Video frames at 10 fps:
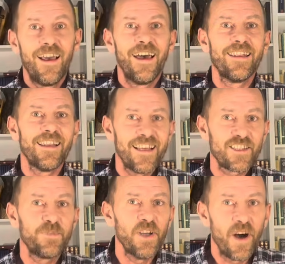And
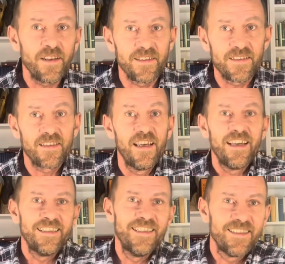let's be honest,
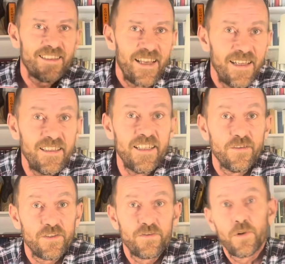the
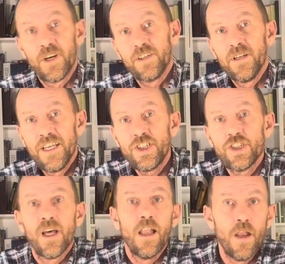incentives for
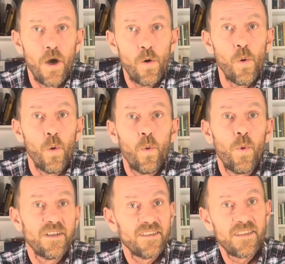regulation are low
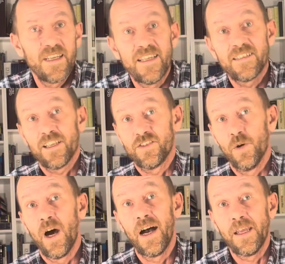when the stakes are so
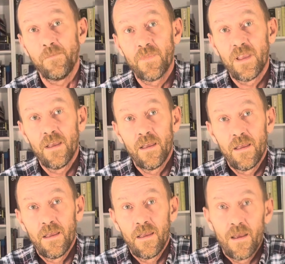high.
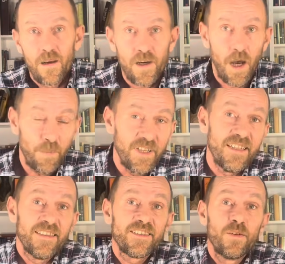
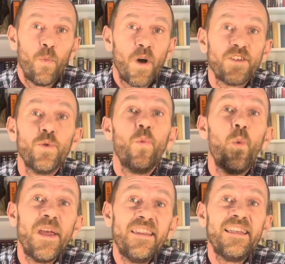Companies want to
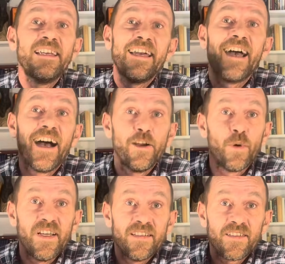win the AI
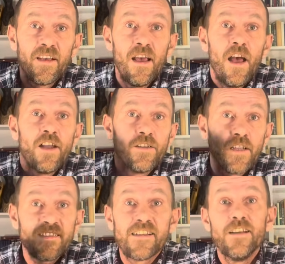race,
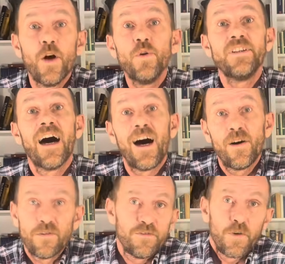not slow
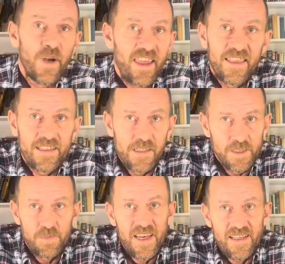down for ethical
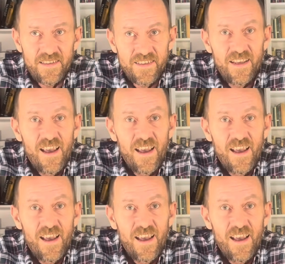debates.